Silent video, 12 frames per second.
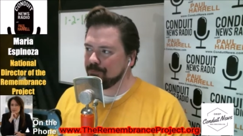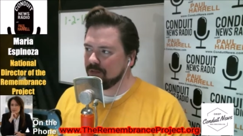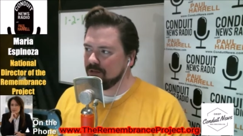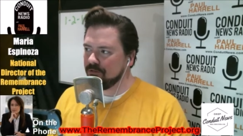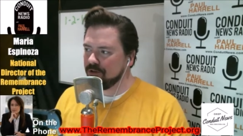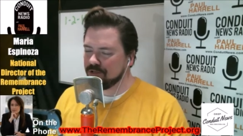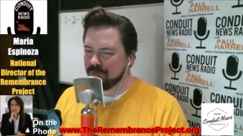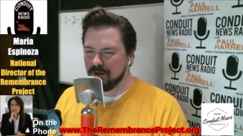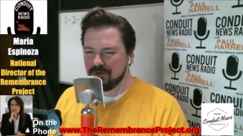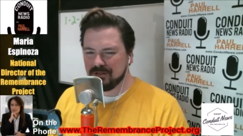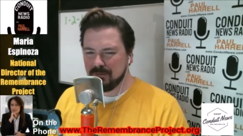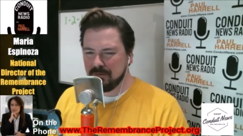They're
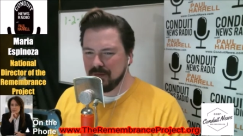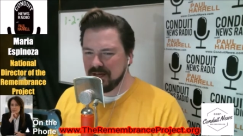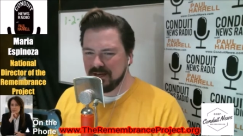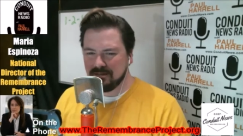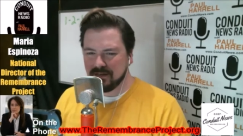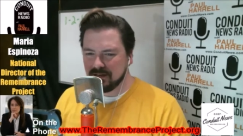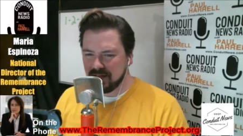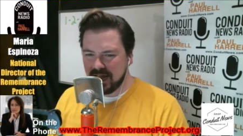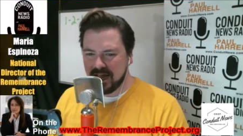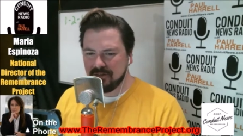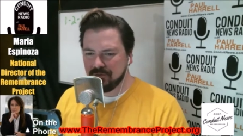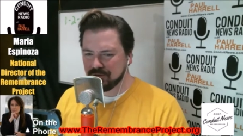supposed to be meeting
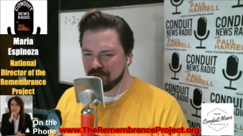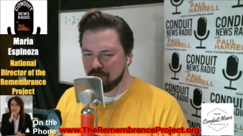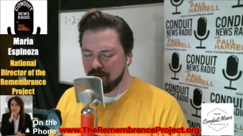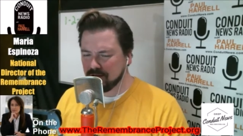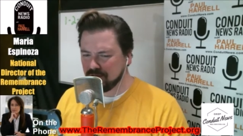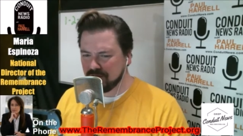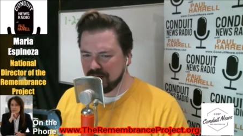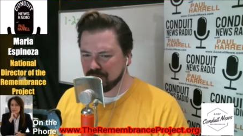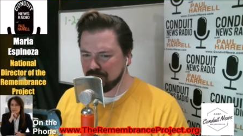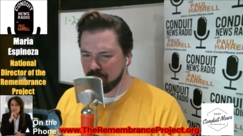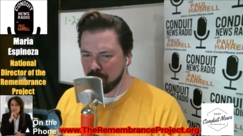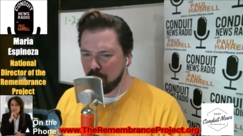today. There's a
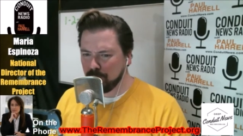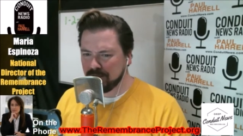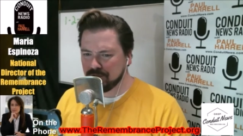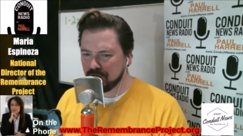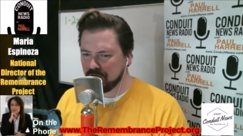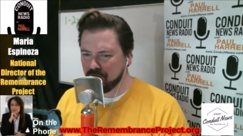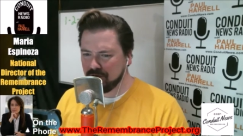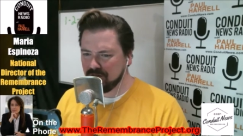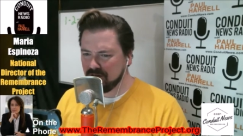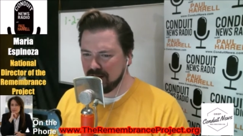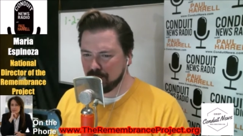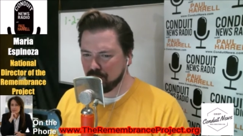presentation from Homeland Security.
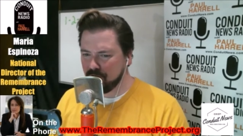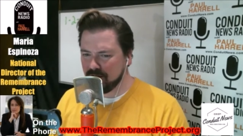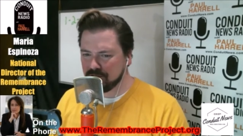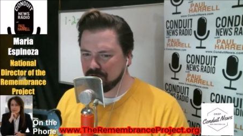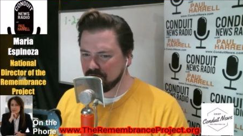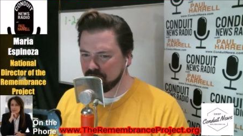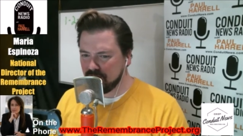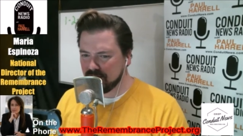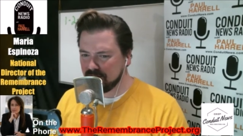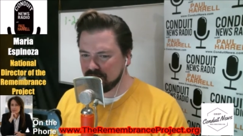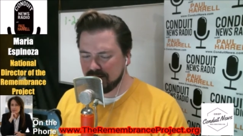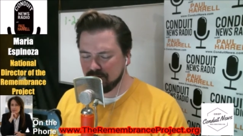The Democrats are
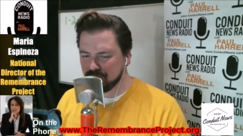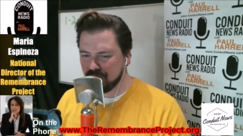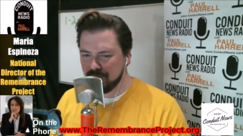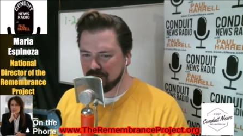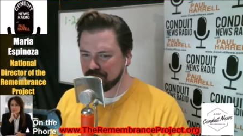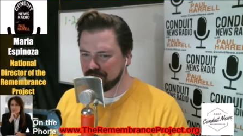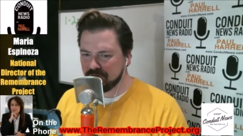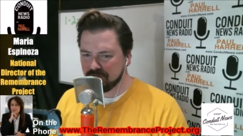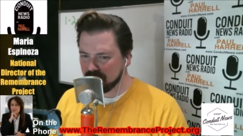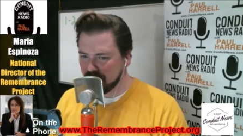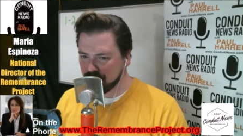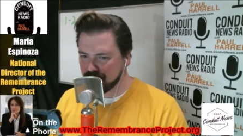invited. They don't seem interested in
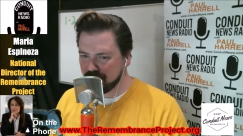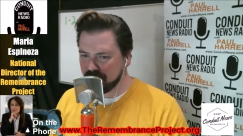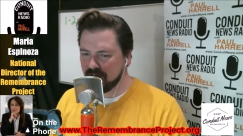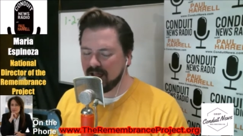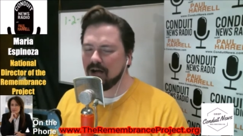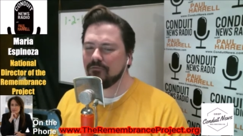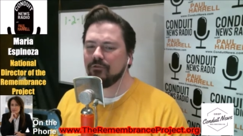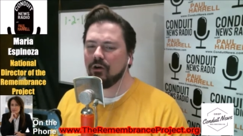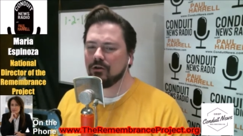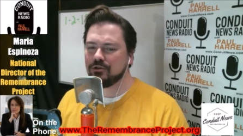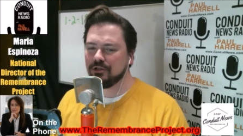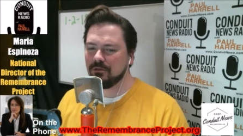negotiating. How
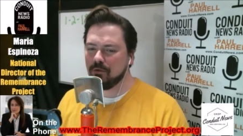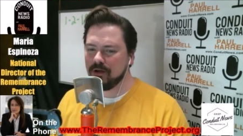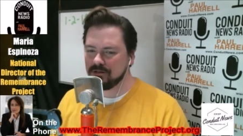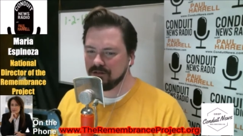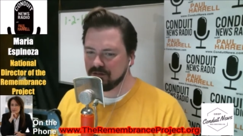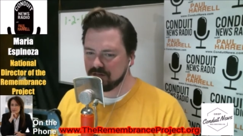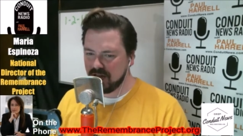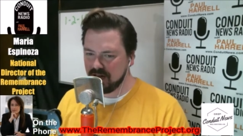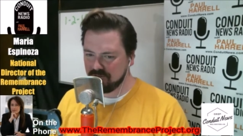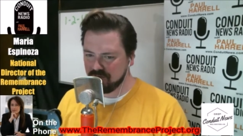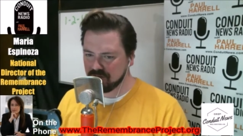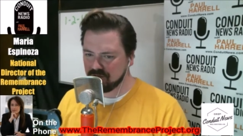far should the president
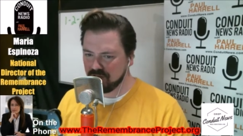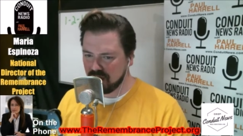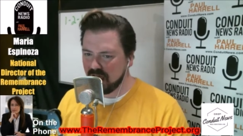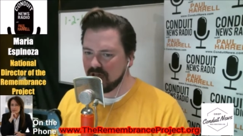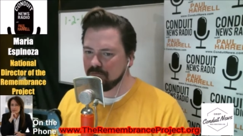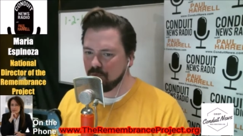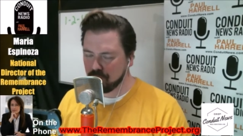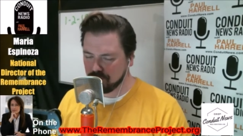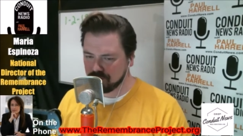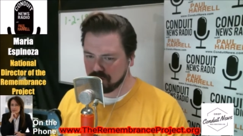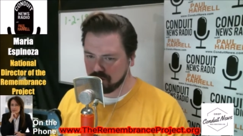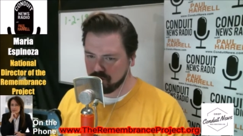take this to get border
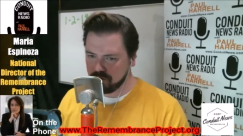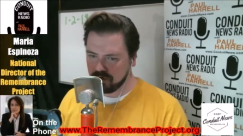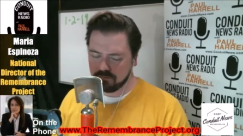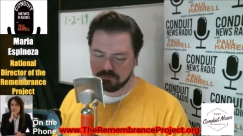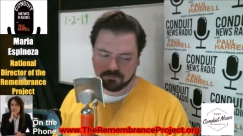security?